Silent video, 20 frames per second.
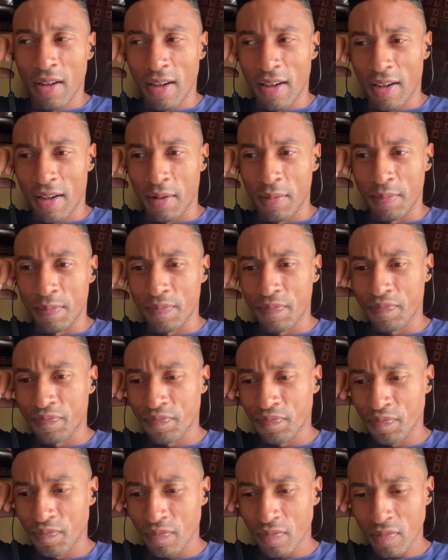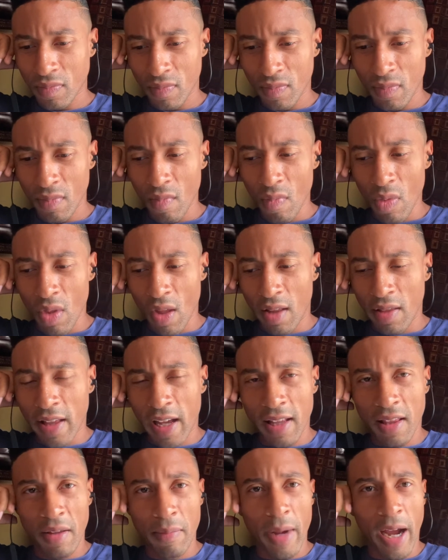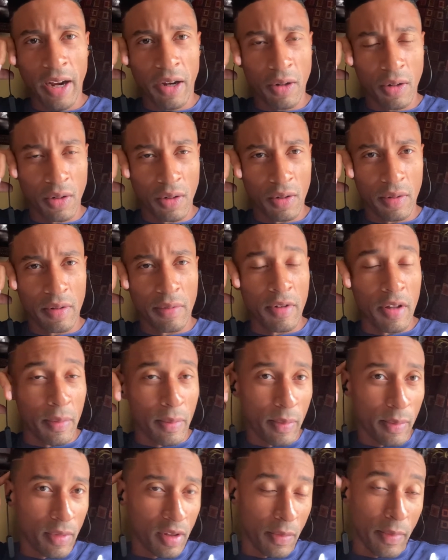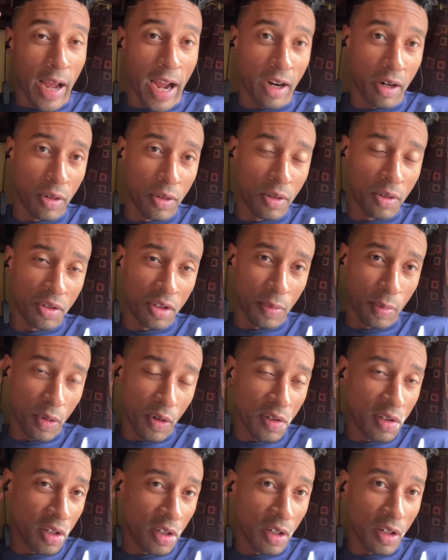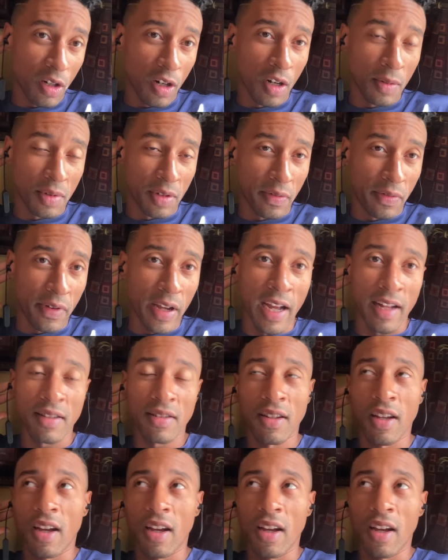that the macros, the protein, carbs, and fats